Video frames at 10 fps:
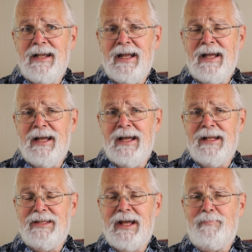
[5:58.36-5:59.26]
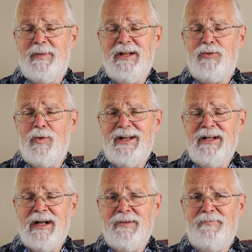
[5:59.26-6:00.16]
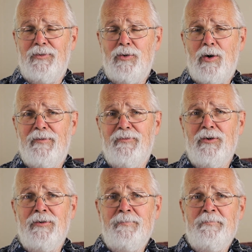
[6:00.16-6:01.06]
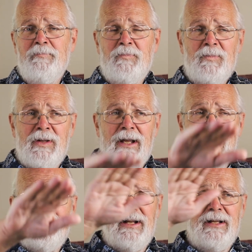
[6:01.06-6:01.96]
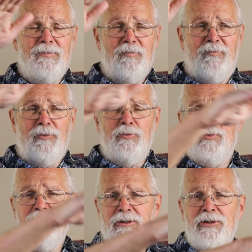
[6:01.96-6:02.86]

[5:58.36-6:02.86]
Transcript: And that B-29 flew over, and then it flew real